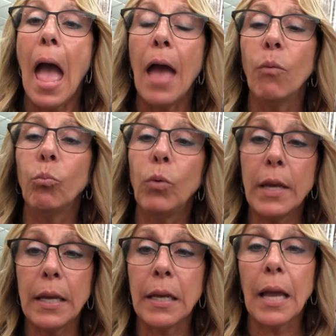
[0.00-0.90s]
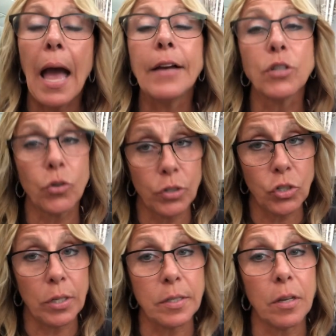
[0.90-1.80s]
And we, as
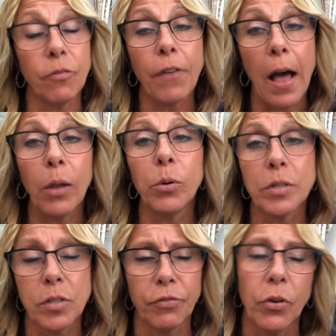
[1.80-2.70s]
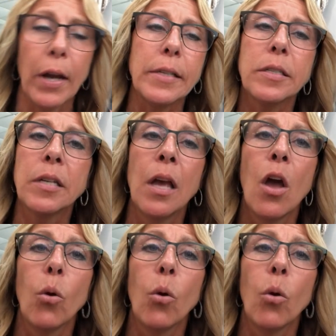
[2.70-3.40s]
Christians and followers of Christ,